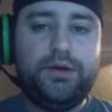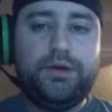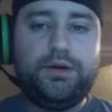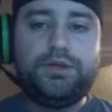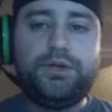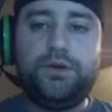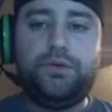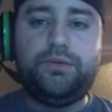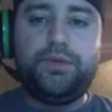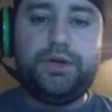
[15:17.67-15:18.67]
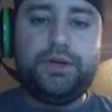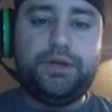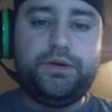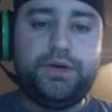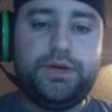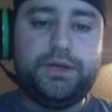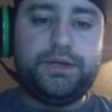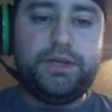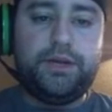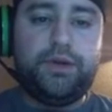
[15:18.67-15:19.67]
So what we're going to do is,
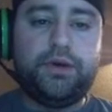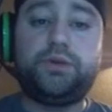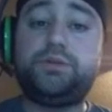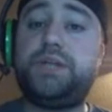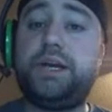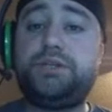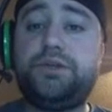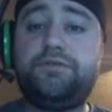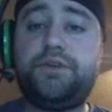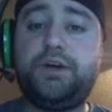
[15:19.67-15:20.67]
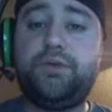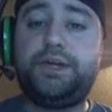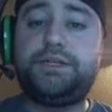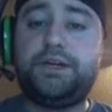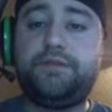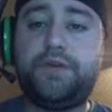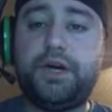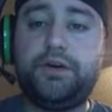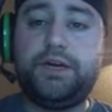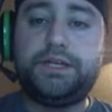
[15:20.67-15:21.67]
the name of the article is 9 surefire ways to get
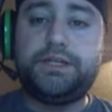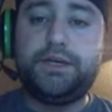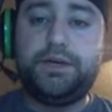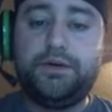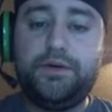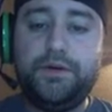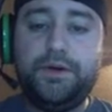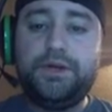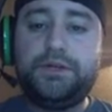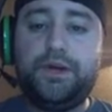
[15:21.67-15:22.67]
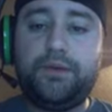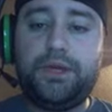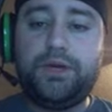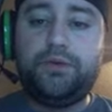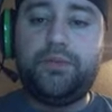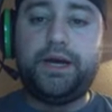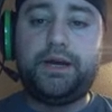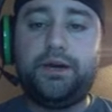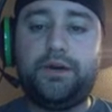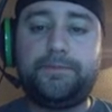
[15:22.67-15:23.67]
fired in SEO. So I'm going to go back
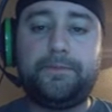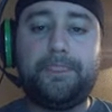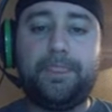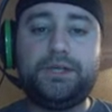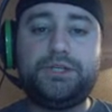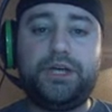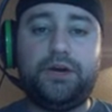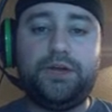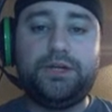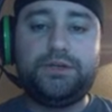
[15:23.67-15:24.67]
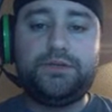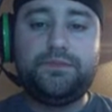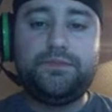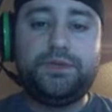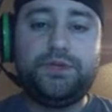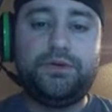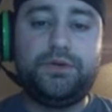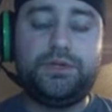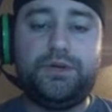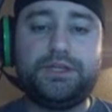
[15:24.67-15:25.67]
here and share this to
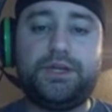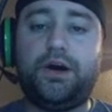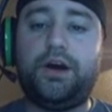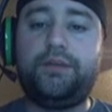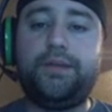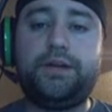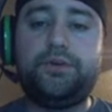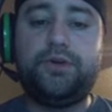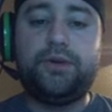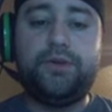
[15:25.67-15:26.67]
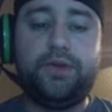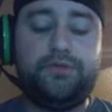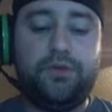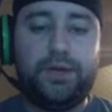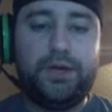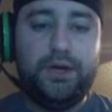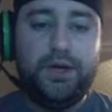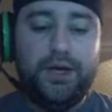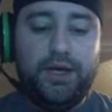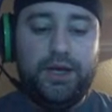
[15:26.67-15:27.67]
Hootsuite. It's going to automatically grab the link for me.
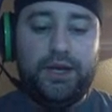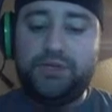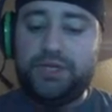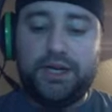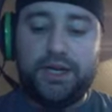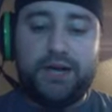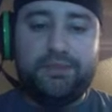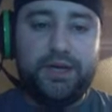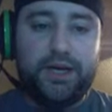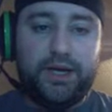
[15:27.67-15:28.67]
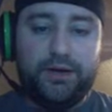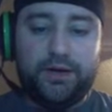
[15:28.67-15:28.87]
And I'm just going to copy that.